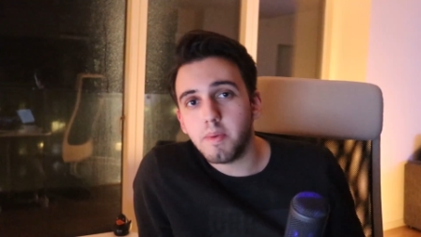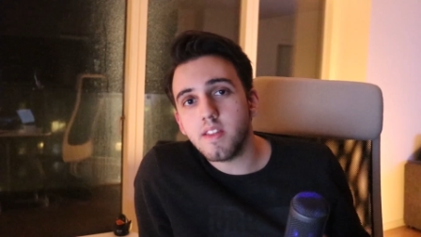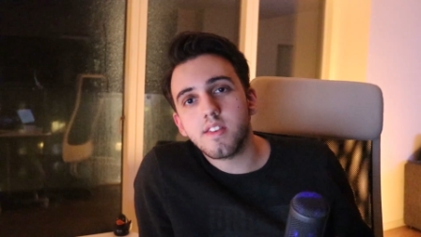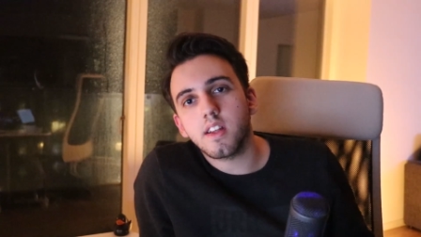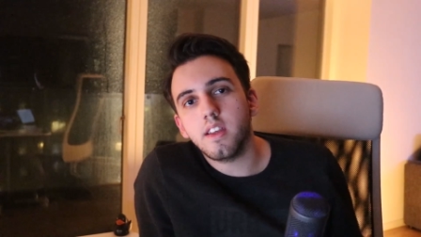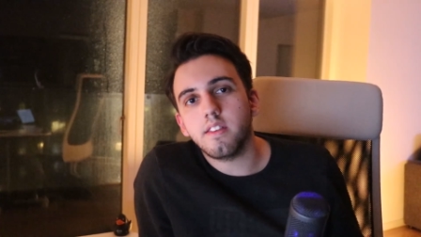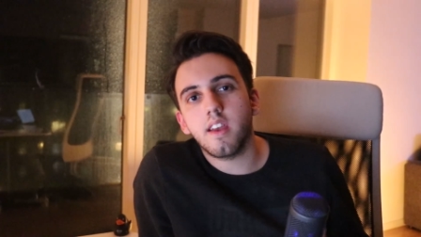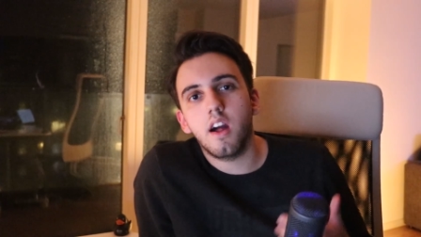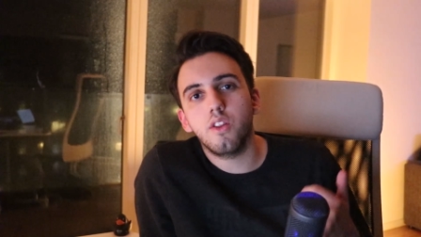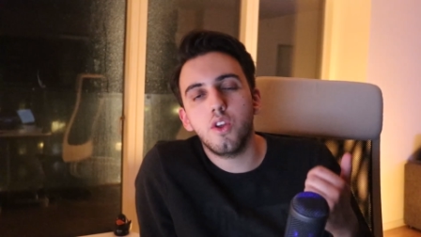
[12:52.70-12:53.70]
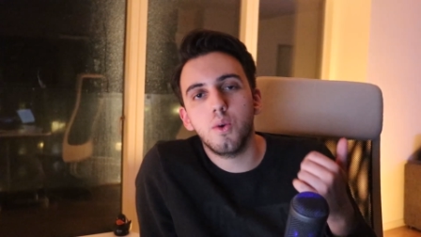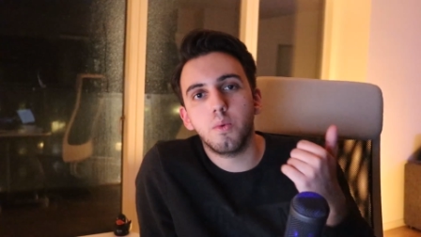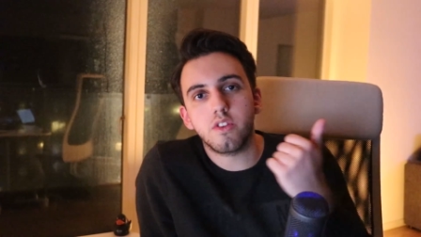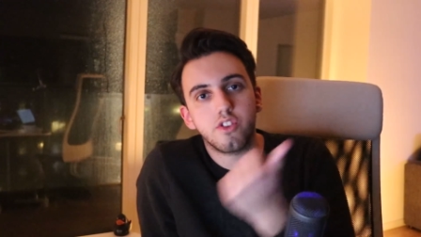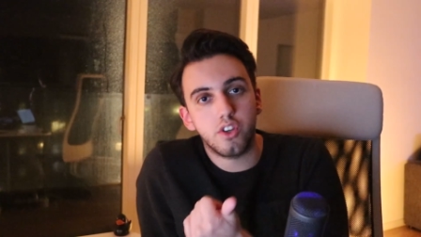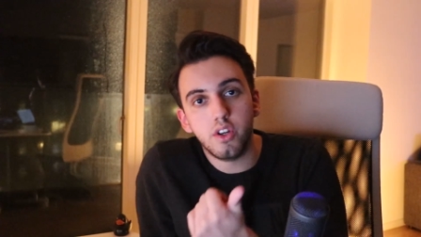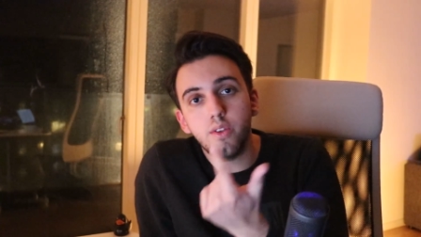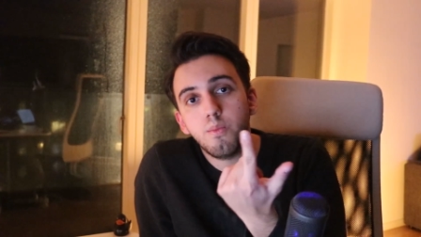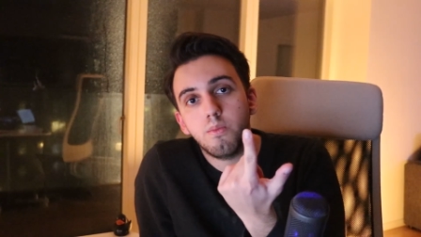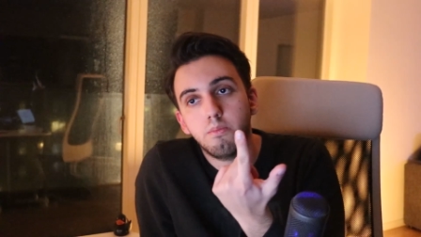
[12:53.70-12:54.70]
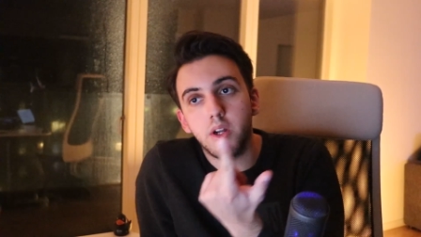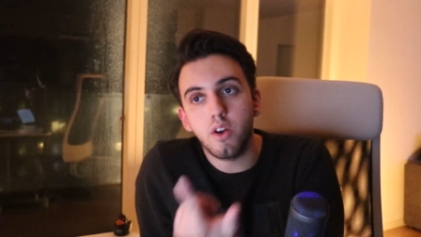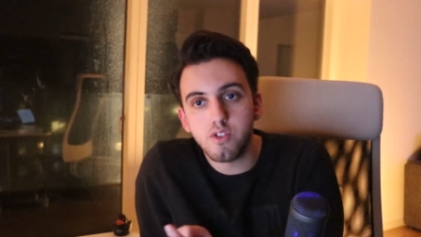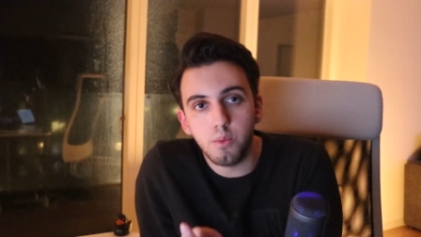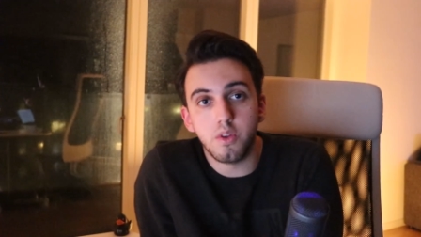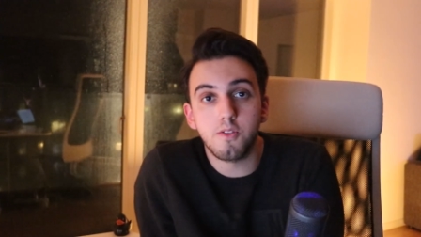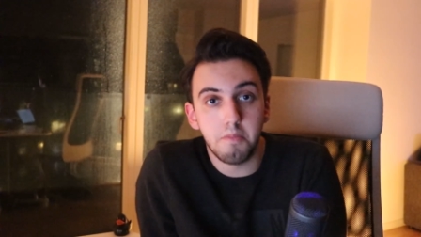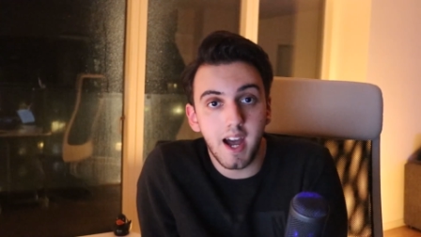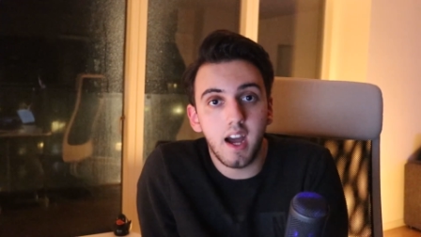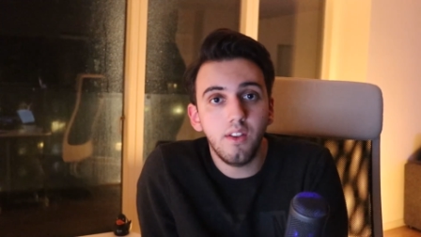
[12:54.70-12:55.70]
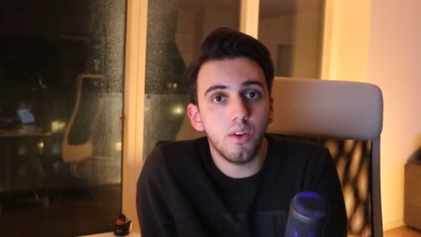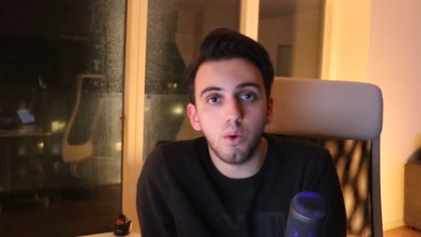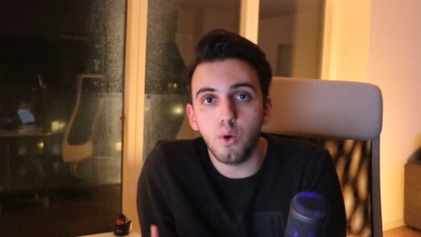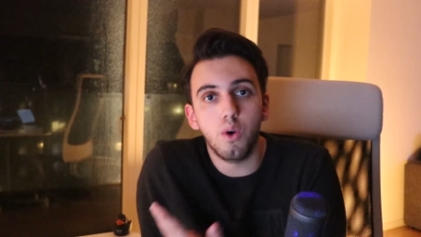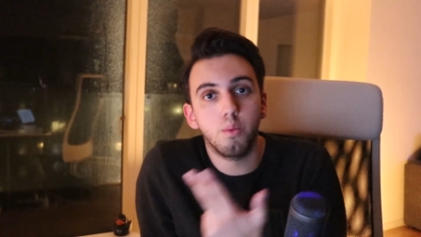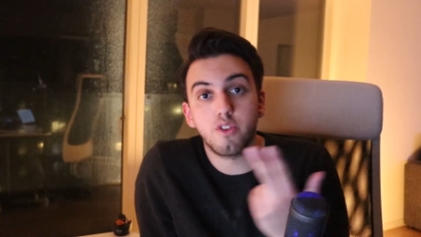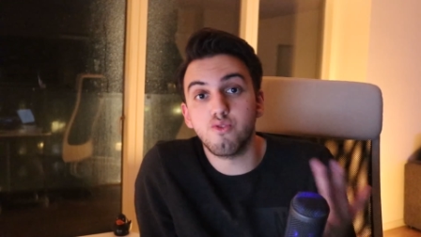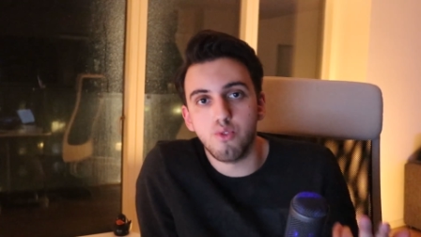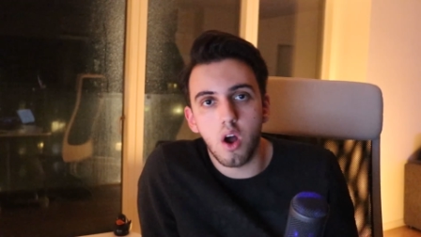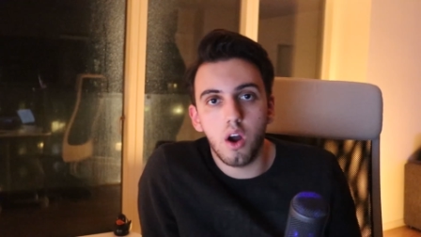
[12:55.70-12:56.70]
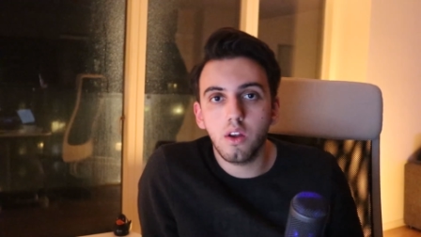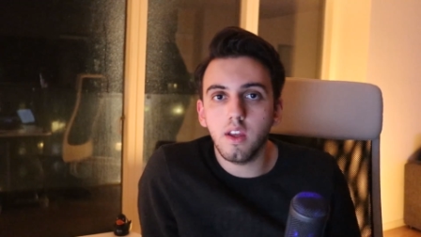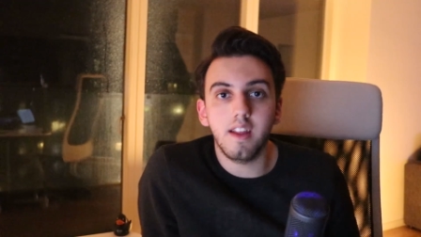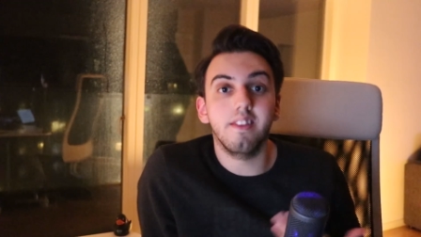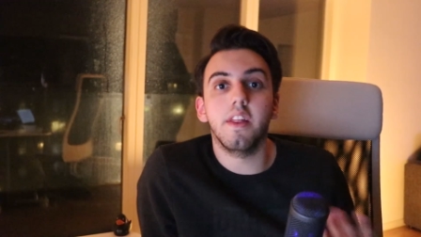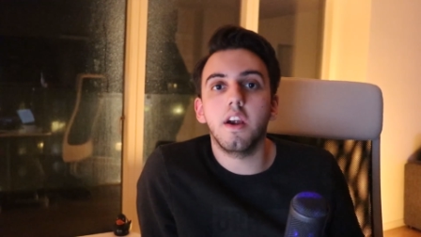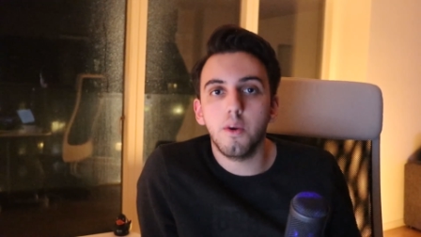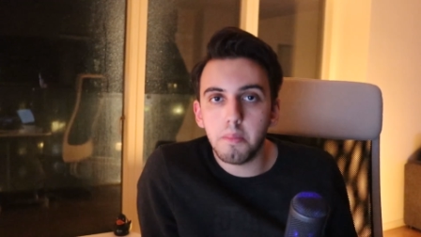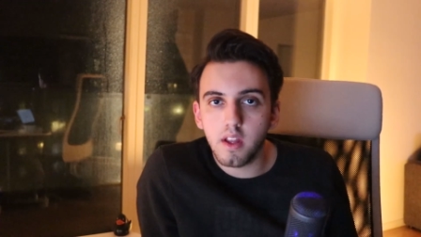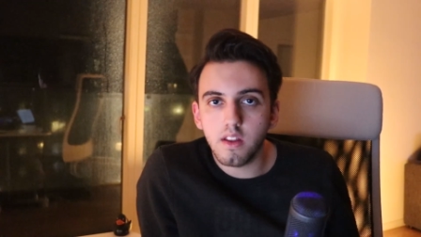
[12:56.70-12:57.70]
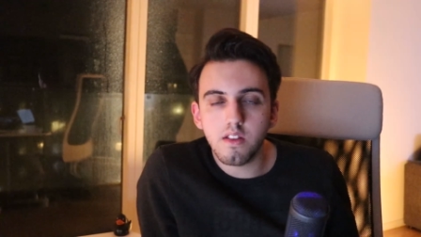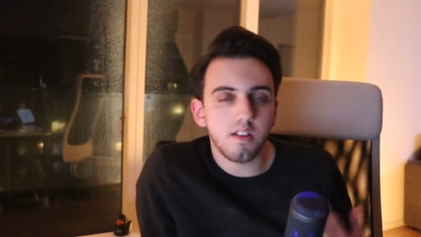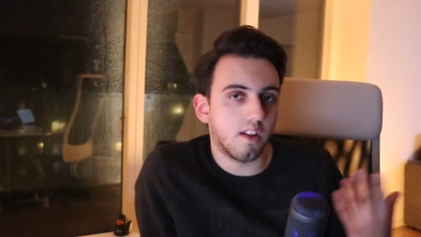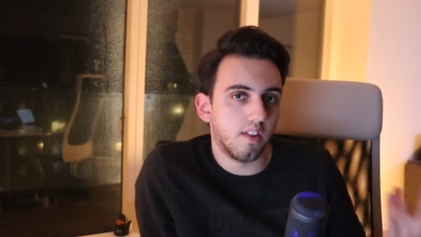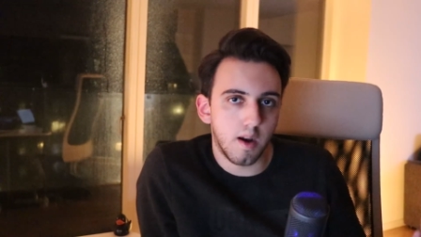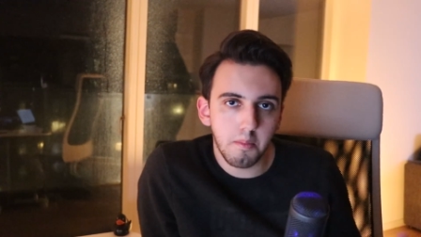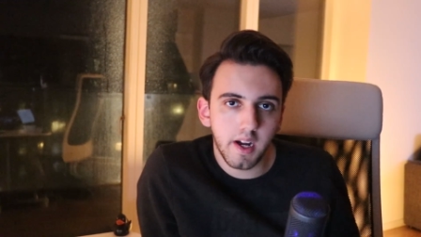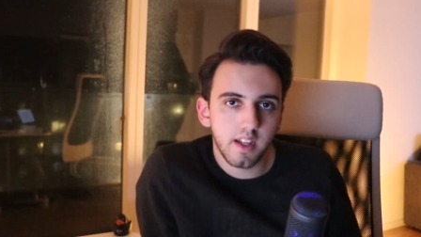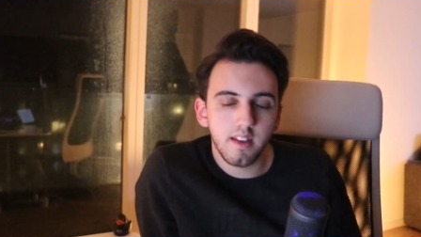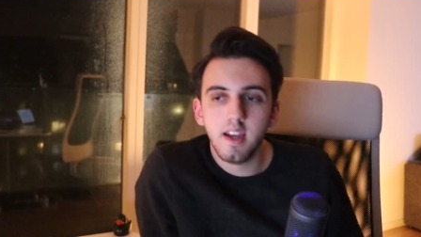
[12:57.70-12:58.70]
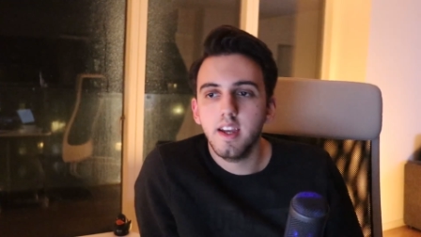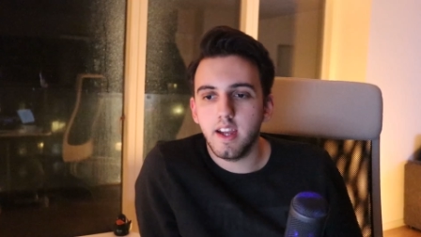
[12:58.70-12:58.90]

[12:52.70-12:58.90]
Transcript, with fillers: but basically tell you what's good but also what's bad or what's wrong in their opinions, in their mind.